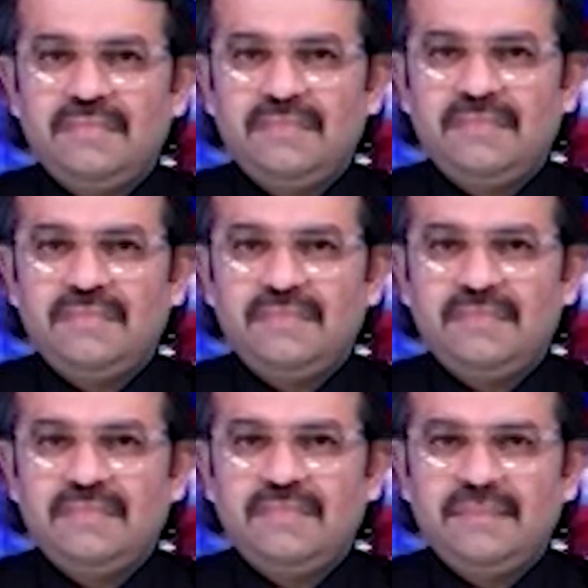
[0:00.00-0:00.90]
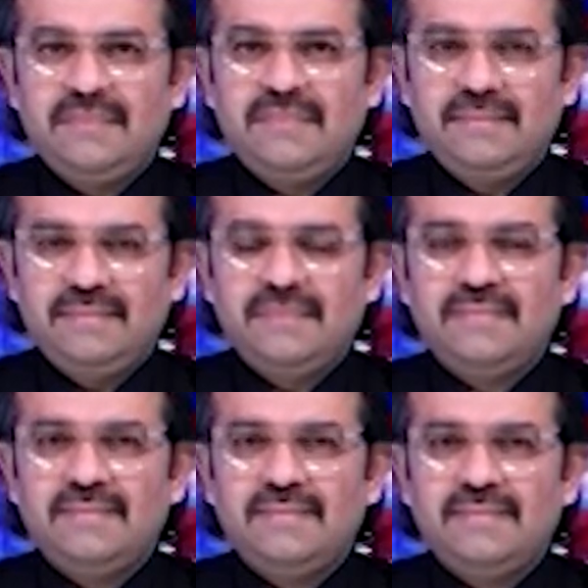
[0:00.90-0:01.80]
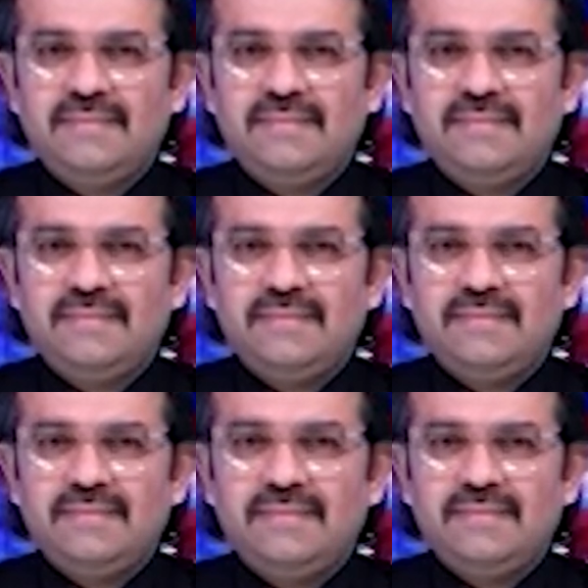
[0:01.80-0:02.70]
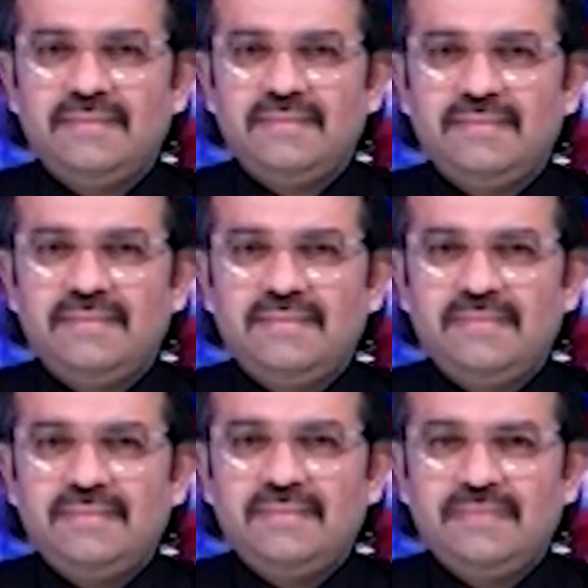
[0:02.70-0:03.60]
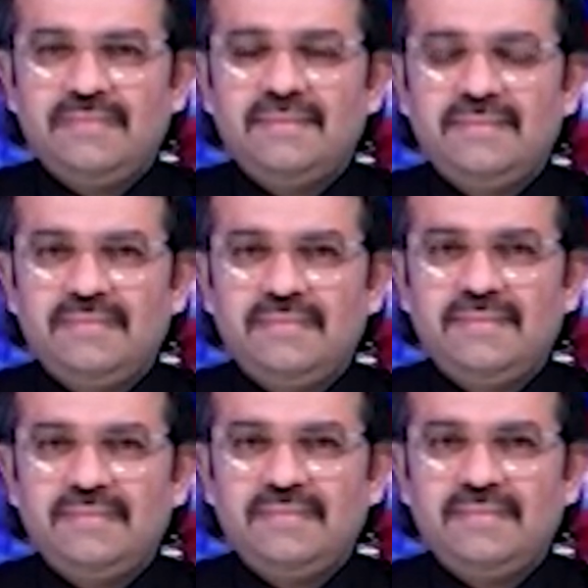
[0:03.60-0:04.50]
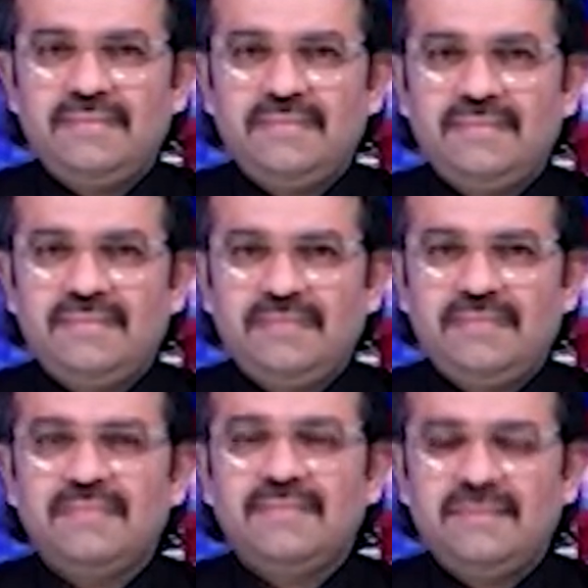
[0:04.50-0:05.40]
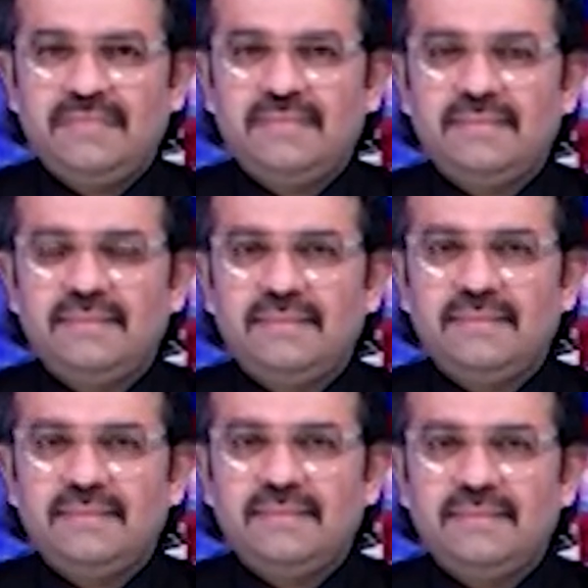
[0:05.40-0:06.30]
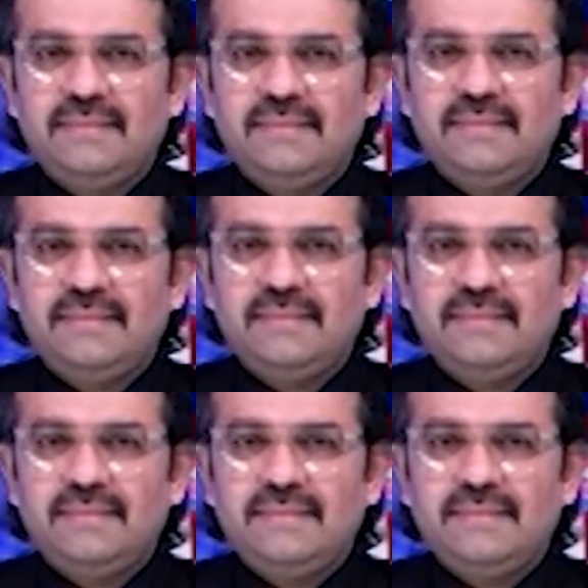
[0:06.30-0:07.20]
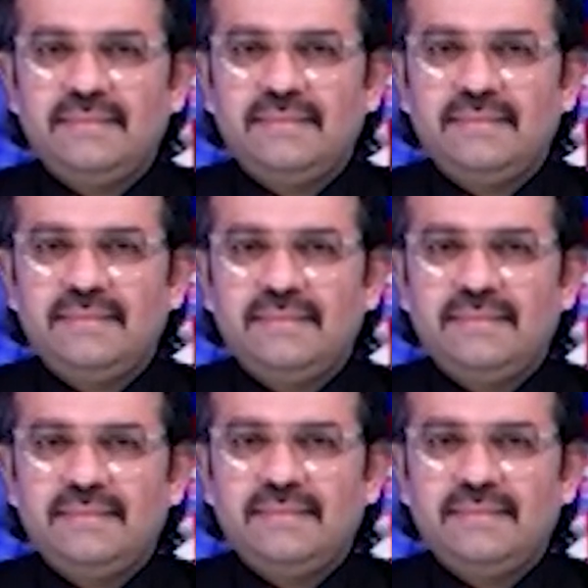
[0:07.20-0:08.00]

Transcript: No words are spoken by the person on screen.